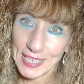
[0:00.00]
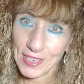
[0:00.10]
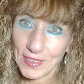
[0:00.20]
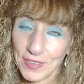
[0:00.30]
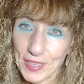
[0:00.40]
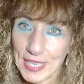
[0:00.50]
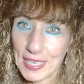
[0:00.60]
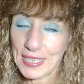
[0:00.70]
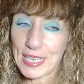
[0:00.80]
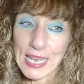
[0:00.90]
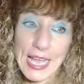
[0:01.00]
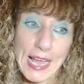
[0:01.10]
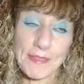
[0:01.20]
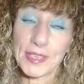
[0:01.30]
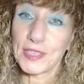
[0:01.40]
to thinking that I
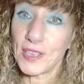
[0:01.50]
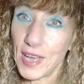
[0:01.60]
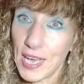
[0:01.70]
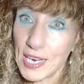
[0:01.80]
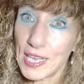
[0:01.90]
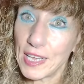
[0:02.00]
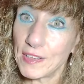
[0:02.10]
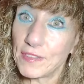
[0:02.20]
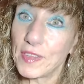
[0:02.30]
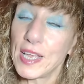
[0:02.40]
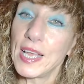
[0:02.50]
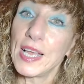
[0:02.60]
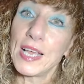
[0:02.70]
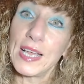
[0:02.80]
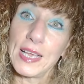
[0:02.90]
have a lot of
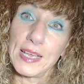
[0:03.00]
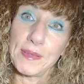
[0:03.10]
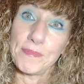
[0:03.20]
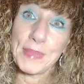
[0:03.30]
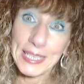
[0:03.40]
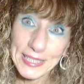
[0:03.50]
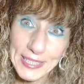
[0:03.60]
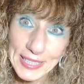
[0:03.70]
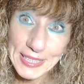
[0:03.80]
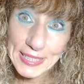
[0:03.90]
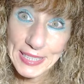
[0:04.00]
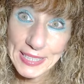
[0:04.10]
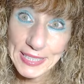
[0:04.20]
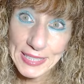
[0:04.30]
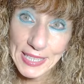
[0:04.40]
mental
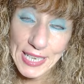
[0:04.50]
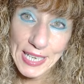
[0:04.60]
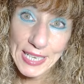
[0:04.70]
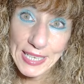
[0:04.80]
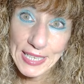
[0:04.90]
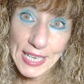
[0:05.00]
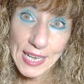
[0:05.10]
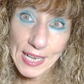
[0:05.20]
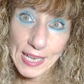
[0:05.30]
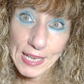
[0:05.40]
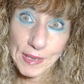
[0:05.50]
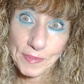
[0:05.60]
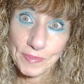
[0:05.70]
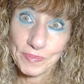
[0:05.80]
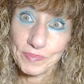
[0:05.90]
illness and
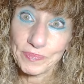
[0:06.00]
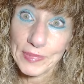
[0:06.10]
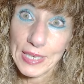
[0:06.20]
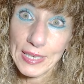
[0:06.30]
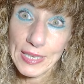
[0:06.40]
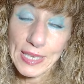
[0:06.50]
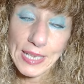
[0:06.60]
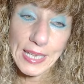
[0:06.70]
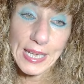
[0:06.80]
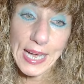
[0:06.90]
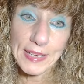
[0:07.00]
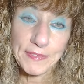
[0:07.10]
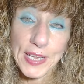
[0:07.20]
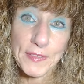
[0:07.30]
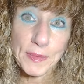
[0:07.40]

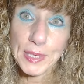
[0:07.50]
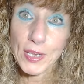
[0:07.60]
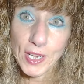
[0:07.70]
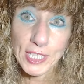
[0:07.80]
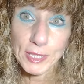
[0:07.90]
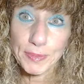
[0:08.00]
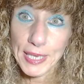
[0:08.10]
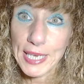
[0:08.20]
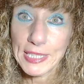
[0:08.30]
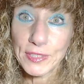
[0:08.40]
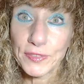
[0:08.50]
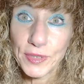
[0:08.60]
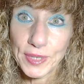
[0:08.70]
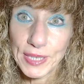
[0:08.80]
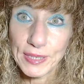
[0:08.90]
I've never been hospitalized
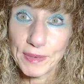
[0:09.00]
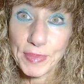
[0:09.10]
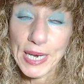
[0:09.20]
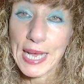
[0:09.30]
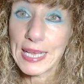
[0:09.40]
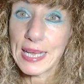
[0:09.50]
for it. But